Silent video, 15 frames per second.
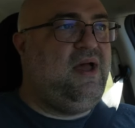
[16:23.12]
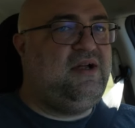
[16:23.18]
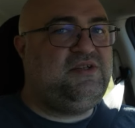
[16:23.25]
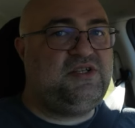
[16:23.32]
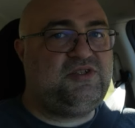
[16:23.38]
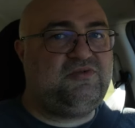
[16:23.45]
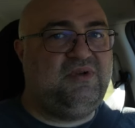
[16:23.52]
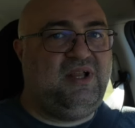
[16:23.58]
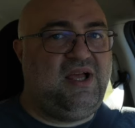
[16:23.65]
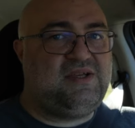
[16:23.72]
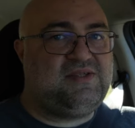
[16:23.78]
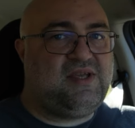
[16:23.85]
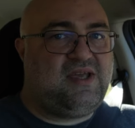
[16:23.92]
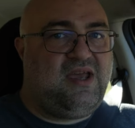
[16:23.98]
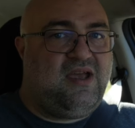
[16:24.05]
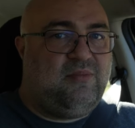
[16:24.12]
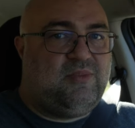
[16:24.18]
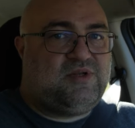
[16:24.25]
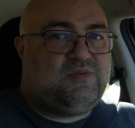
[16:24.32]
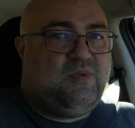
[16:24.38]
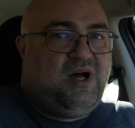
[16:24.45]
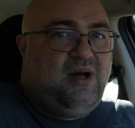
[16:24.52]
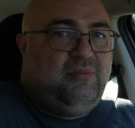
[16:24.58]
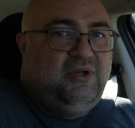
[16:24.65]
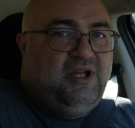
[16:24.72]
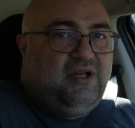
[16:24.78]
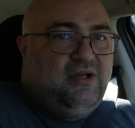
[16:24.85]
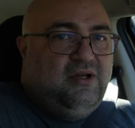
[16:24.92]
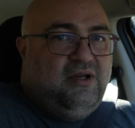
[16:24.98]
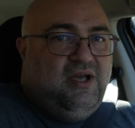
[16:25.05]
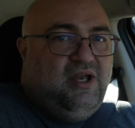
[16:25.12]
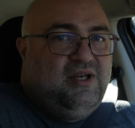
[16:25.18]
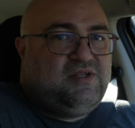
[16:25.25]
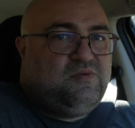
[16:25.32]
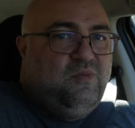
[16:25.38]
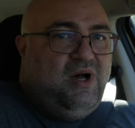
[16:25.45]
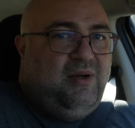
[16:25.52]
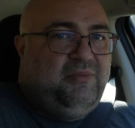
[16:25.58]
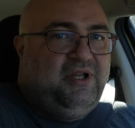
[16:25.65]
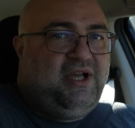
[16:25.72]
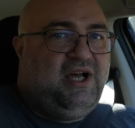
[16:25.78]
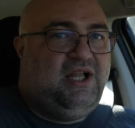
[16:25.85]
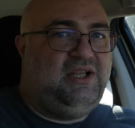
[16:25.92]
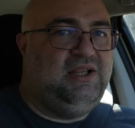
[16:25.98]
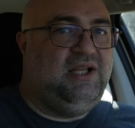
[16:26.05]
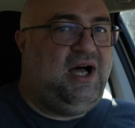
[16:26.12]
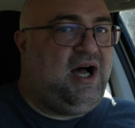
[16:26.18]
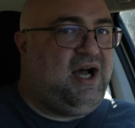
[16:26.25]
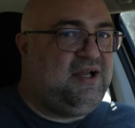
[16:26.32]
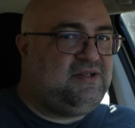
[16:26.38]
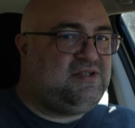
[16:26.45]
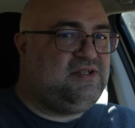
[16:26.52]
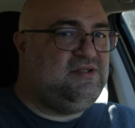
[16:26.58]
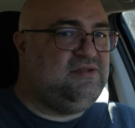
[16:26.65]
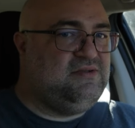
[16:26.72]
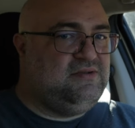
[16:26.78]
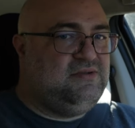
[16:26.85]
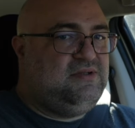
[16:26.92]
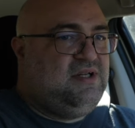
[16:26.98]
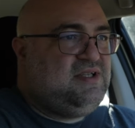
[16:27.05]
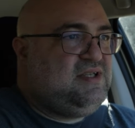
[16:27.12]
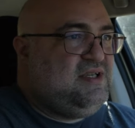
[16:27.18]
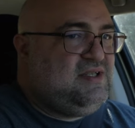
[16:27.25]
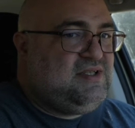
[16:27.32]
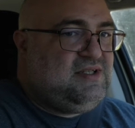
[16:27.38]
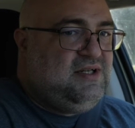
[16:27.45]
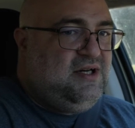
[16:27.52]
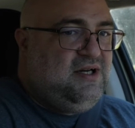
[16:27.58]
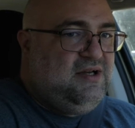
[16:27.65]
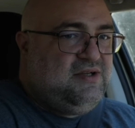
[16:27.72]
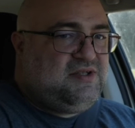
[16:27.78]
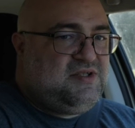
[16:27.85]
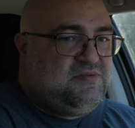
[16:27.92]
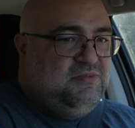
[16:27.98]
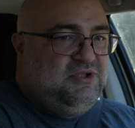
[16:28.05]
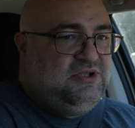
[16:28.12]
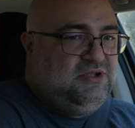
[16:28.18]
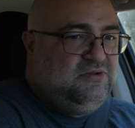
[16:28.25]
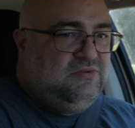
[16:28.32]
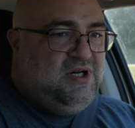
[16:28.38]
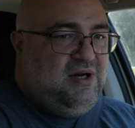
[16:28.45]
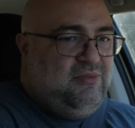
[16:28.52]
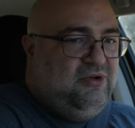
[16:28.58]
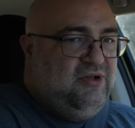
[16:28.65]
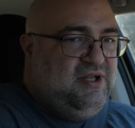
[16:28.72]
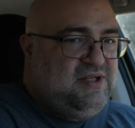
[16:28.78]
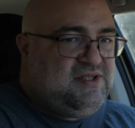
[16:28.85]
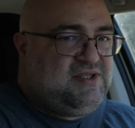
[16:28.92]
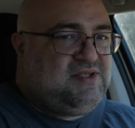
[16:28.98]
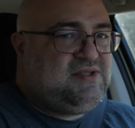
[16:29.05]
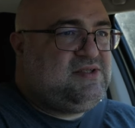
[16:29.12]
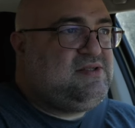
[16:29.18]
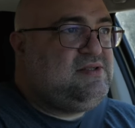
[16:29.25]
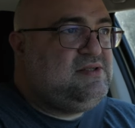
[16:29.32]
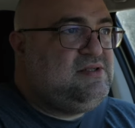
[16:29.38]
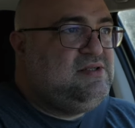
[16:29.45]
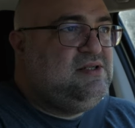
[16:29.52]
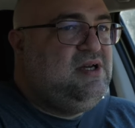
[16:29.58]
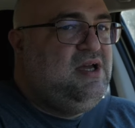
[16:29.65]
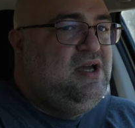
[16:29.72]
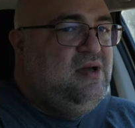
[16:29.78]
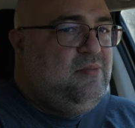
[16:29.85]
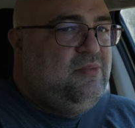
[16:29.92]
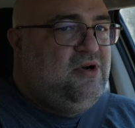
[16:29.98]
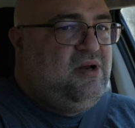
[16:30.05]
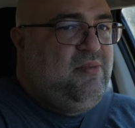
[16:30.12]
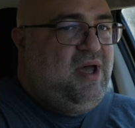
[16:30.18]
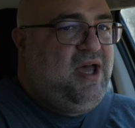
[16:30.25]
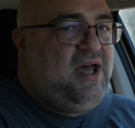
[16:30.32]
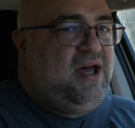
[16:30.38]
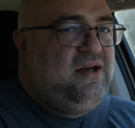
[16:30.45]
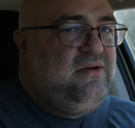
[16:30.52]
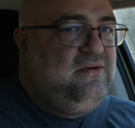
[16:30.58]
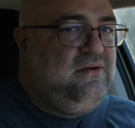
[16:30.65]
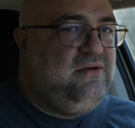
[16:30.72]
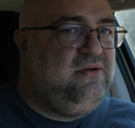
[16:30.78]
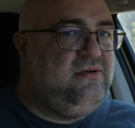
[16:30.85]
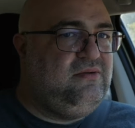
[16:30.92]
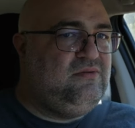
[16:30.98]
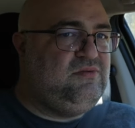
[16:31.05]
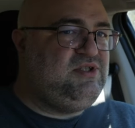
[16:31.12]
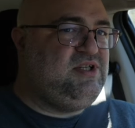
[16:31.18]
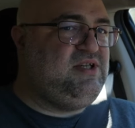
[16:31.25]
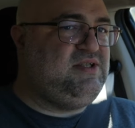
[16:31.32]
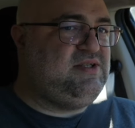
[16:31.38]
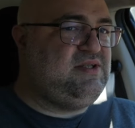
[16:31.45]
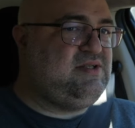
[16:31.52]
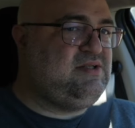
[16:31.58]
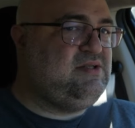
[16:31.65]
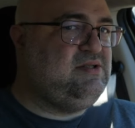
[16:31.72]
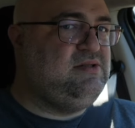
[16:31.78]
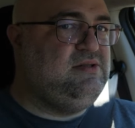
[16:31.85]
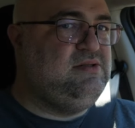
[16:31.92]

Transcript: I just realized the camera's wobbling, and it's wobbling a lot too. It's it's not a small wobble. It's pretty bad. Jesus.